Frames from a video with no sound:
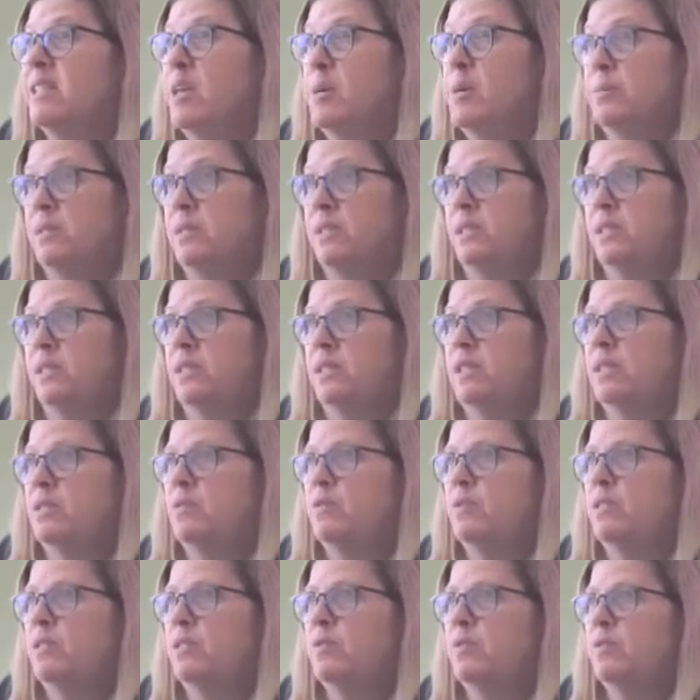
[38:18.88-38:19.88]

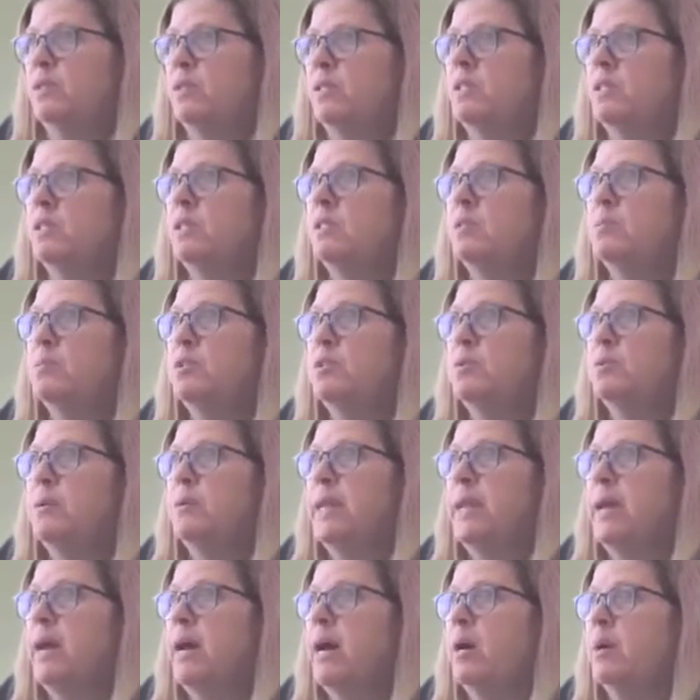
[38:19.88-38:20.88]
substantive difference
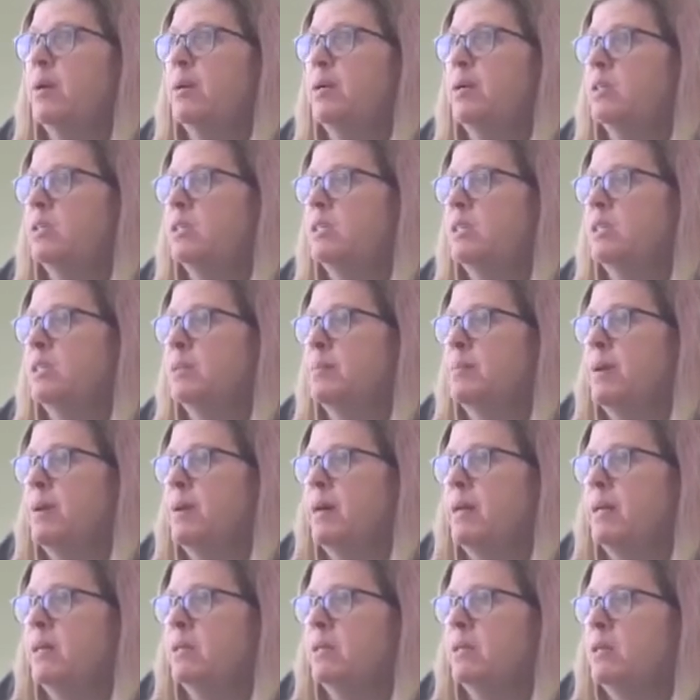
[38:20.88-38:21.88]
between ours and the
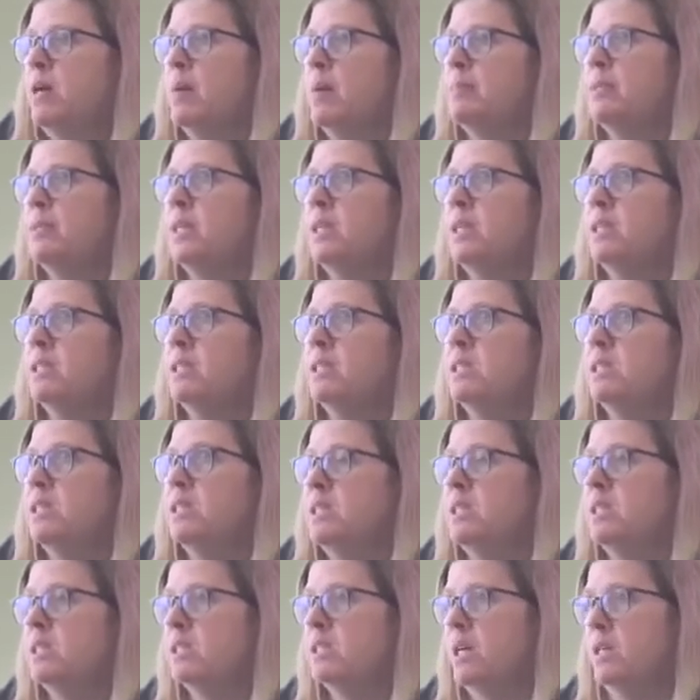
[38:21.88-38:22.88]
modern updated
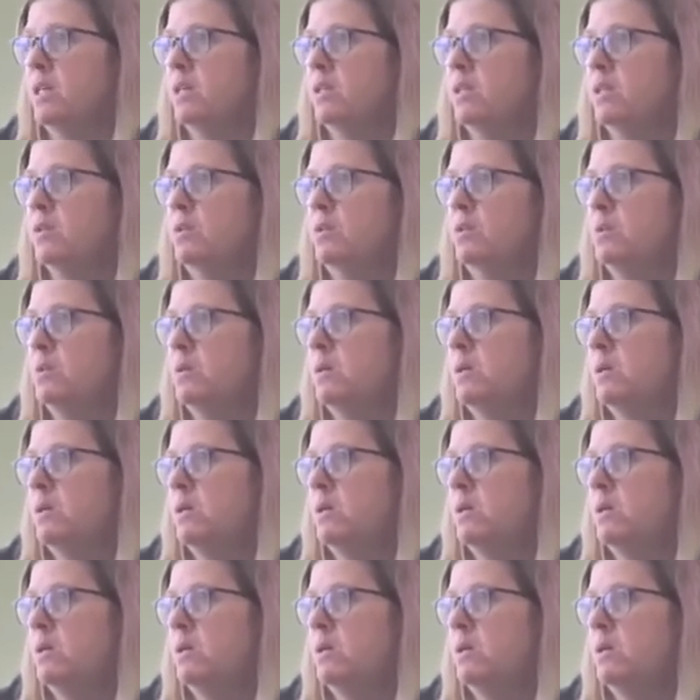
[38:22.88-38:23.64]
state statute.